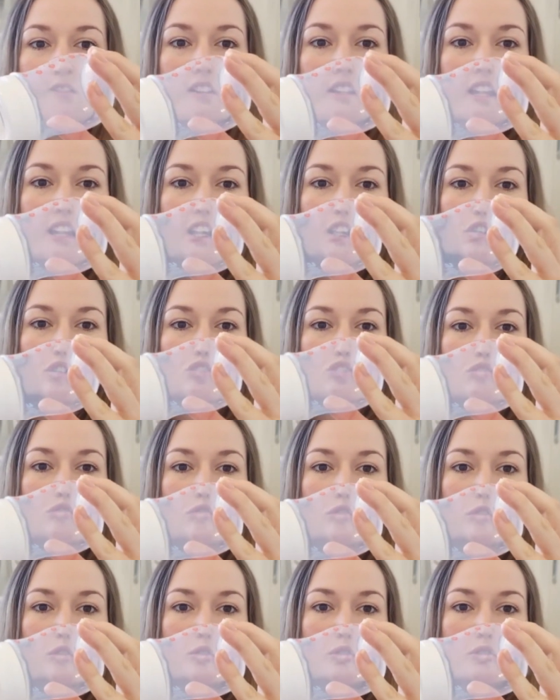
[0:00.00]
fully
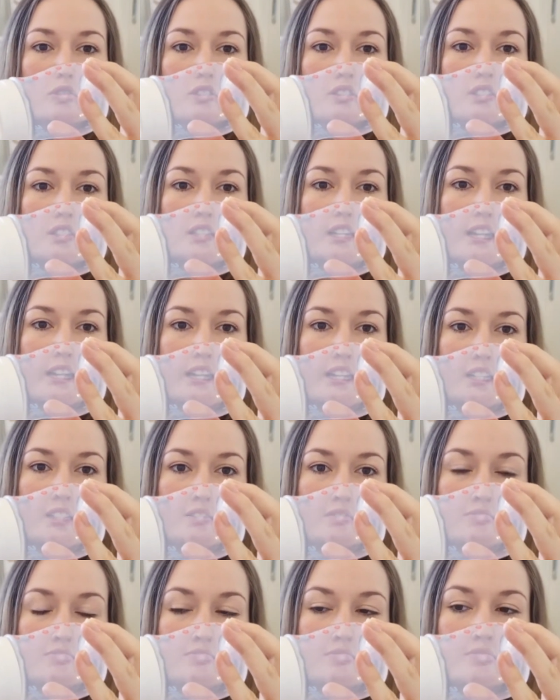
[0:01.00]
drawn
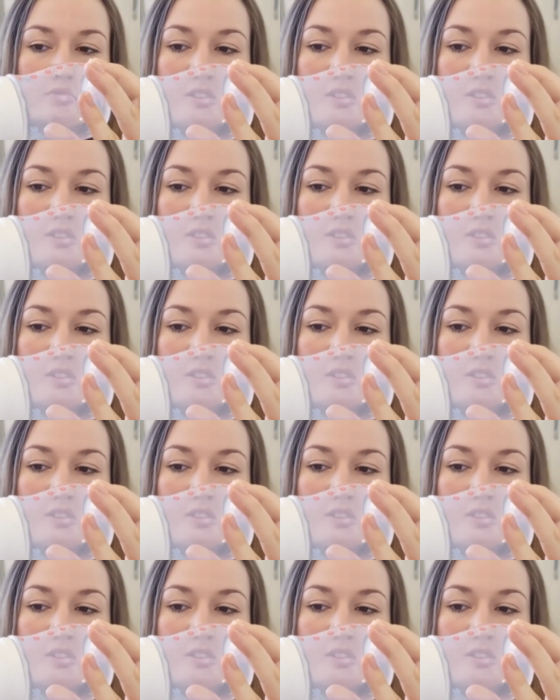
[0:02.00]
in.